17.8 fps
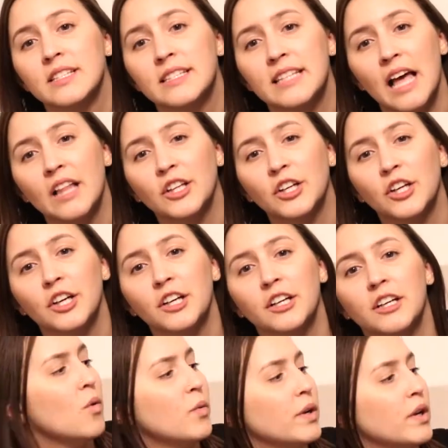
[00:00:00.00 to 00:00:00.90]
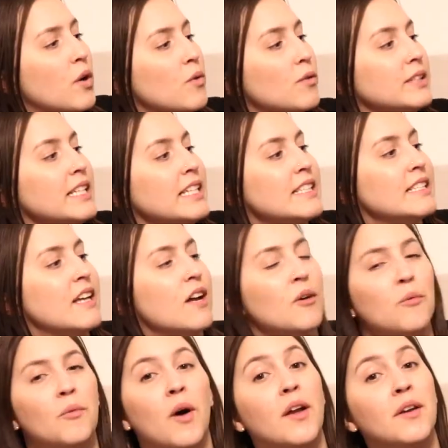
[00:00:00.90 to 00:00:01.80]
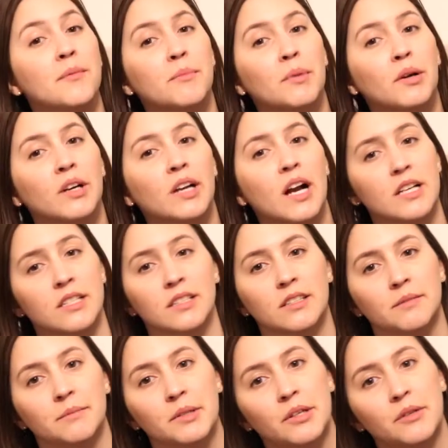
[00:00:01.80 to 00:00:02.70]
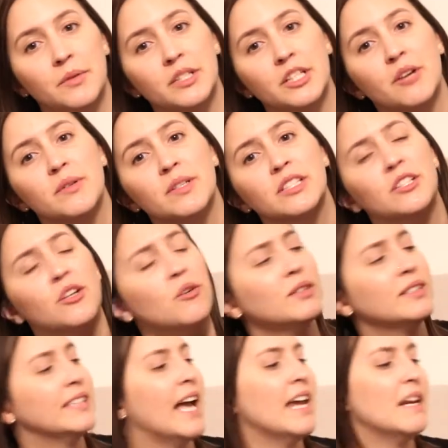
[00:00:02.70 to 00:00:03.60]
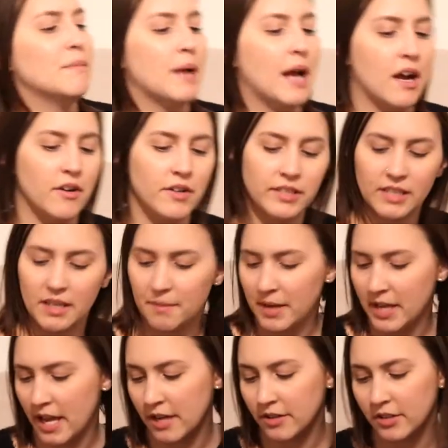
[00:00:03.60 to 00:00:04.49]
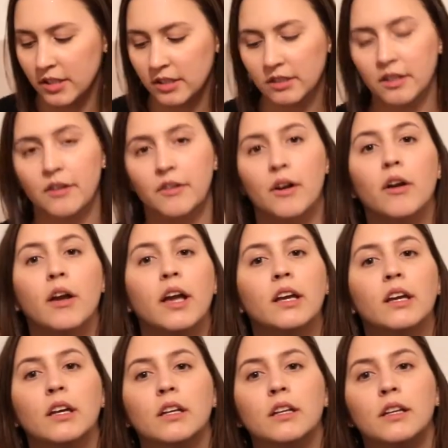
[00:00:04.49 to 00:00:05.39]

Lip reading: seller would only sell 1 per customer, which I was so sad about. Is that my address? No, okay, good.